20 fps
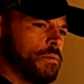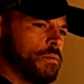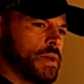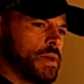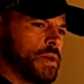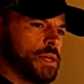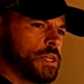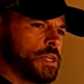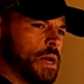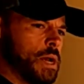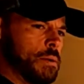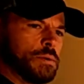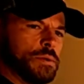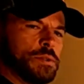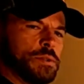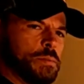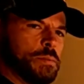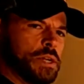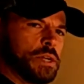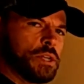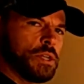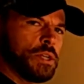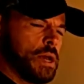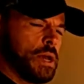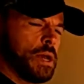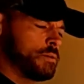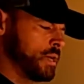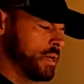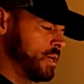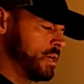We've got shops with
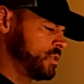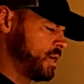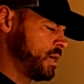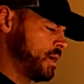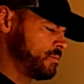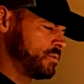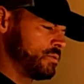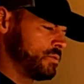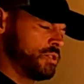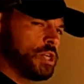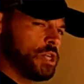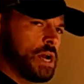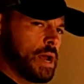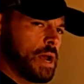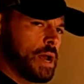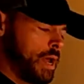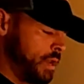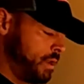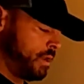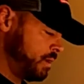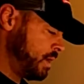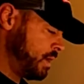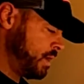Specialized. We've got shops with Giant.